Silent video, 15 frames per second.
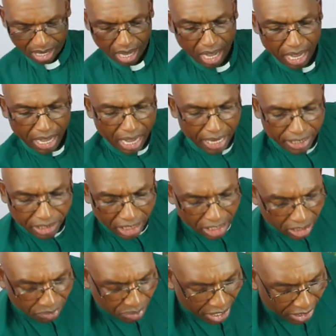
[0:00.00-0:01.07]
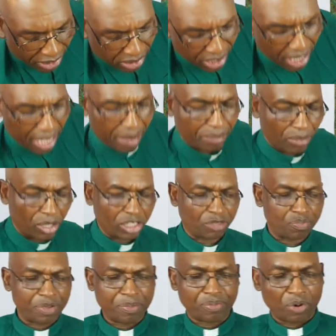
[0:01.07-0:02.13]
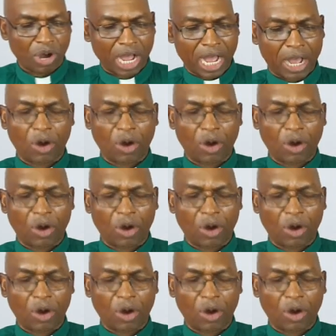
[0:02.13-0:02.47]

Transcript: I suspect most people are